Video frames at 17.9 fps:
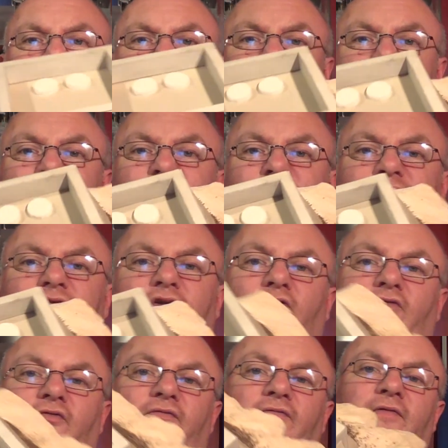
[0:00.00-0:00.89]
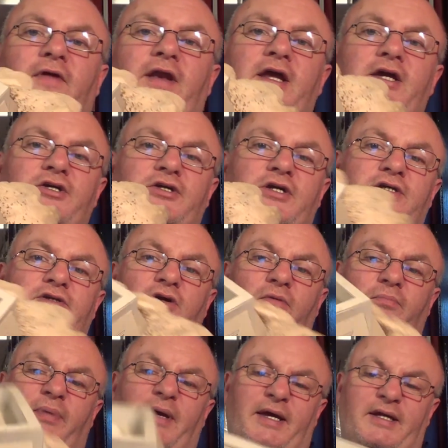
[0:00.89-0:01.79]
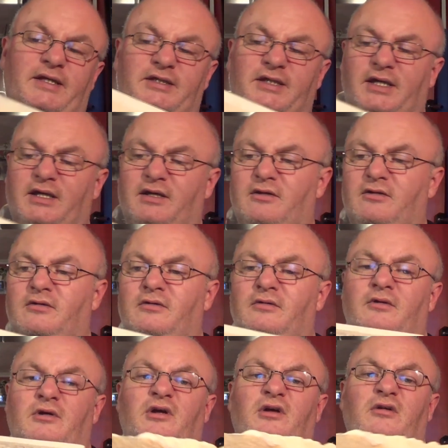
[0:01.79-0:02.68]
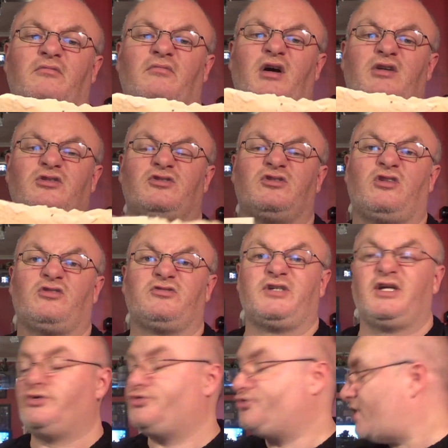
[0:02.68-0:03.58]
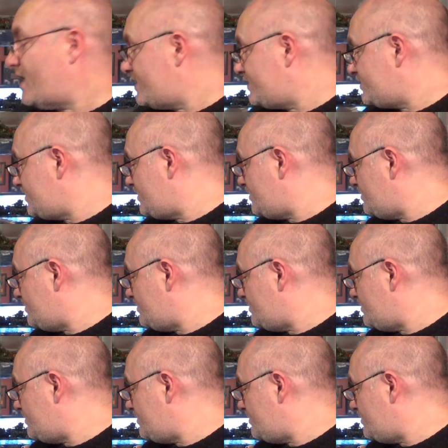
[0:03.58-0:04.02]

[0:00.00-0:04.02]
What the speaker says: So it's not finished, it's not painted, I just lost interest.